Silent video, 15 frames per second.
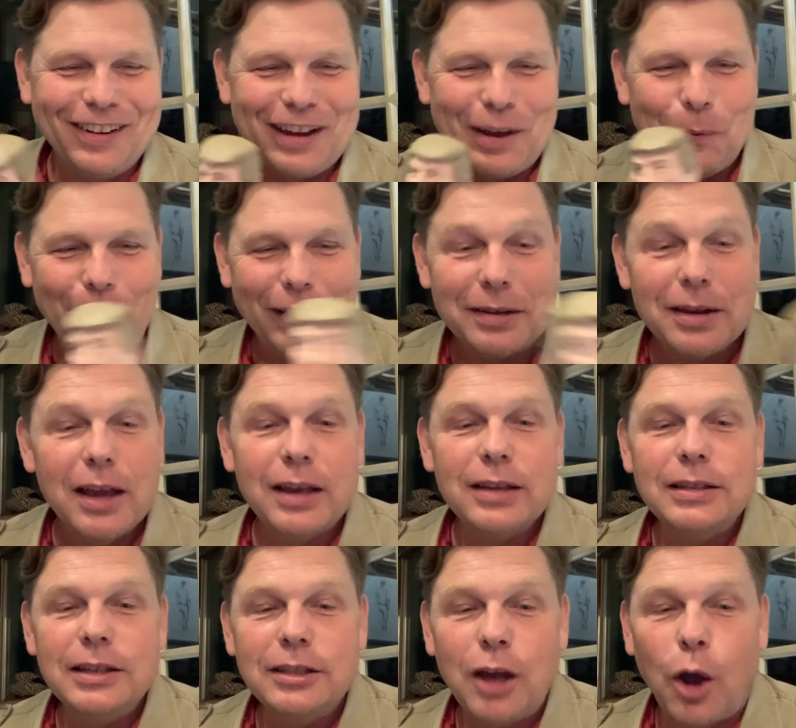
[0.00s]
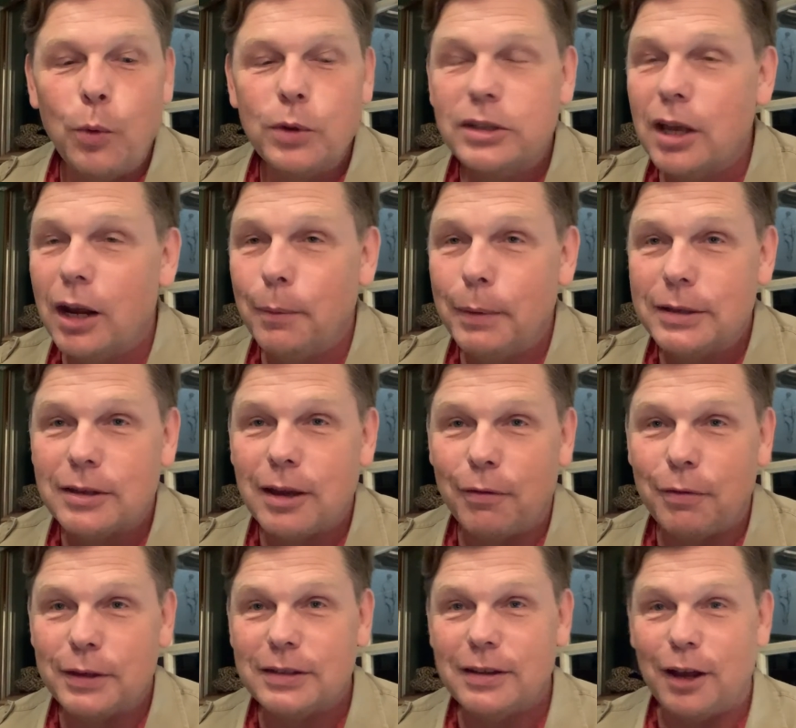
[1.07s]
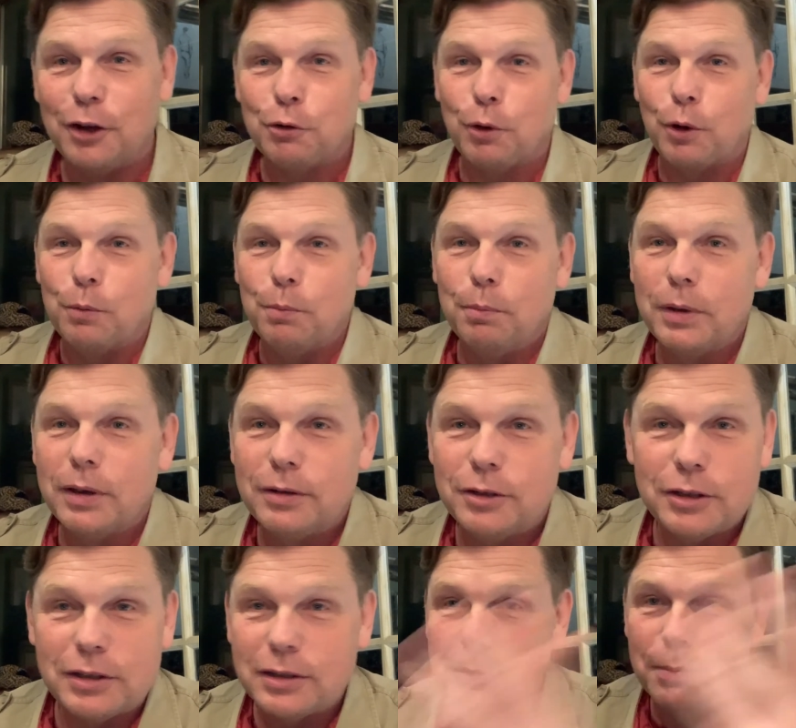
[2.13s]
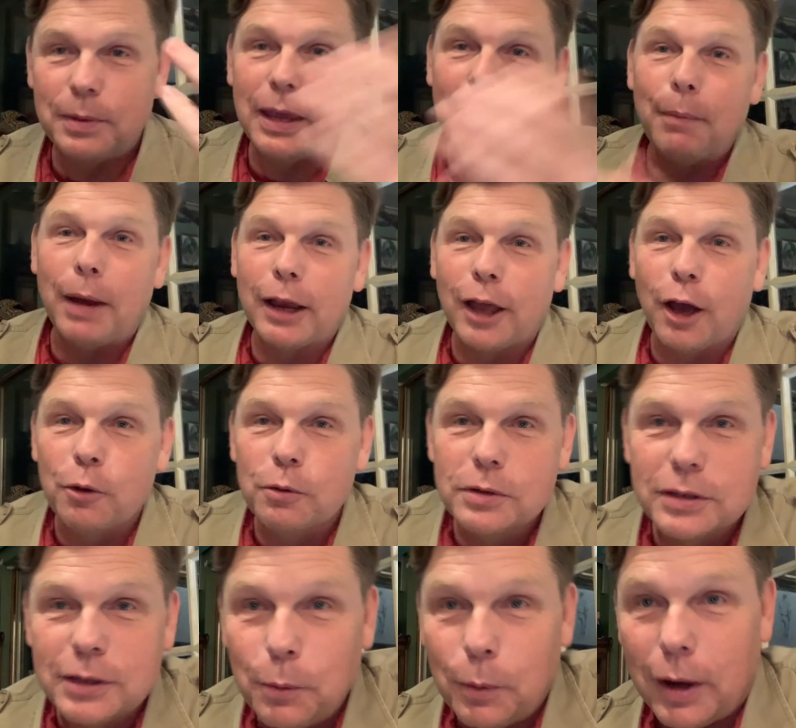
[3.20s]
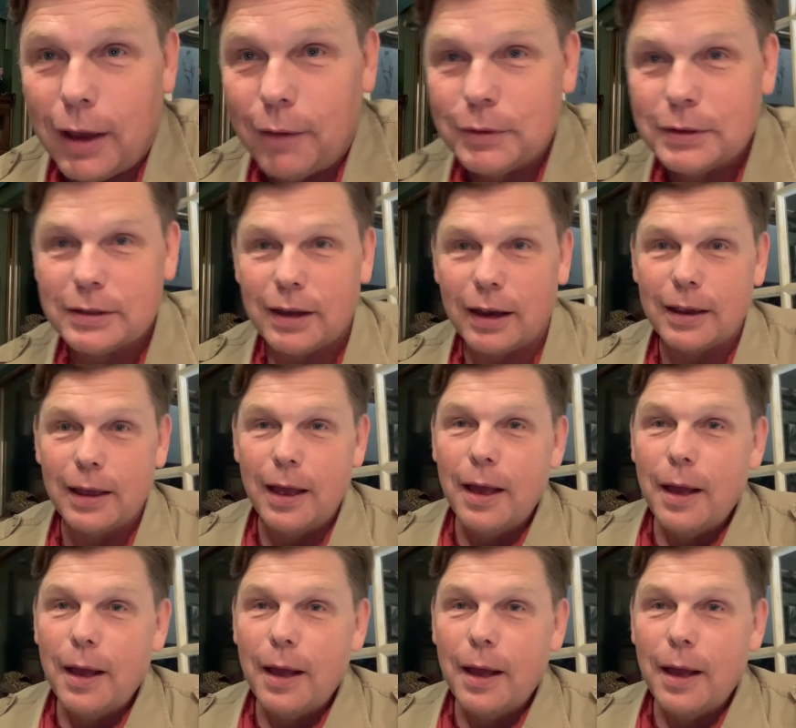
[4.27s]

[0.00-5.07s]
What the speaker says: Okay, whatever." Because he's always telling me stuff that's not true, but just to get my goat and see what I have to say.